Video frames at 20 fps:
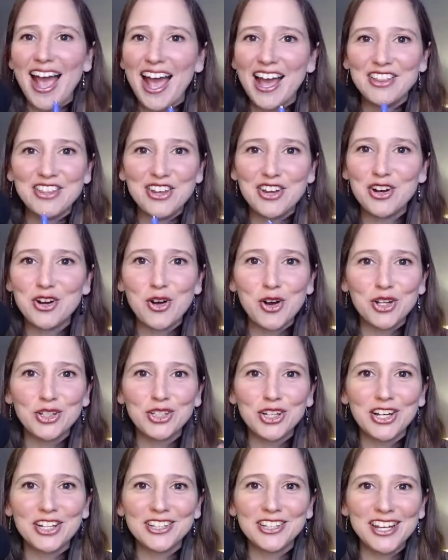And you're
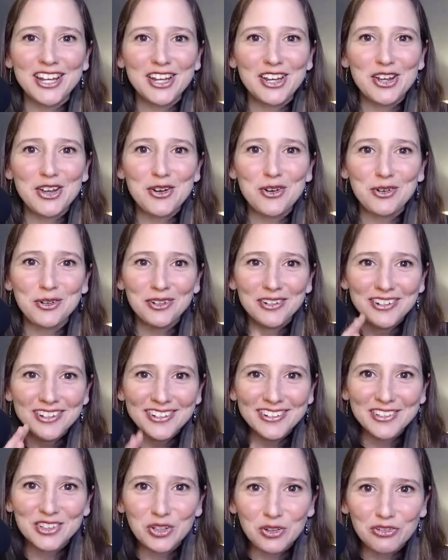going to continue
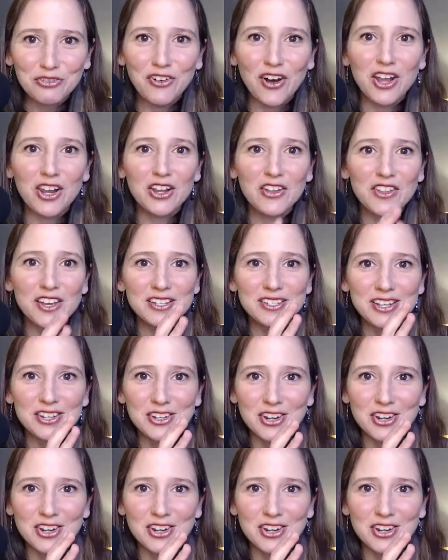to follow this.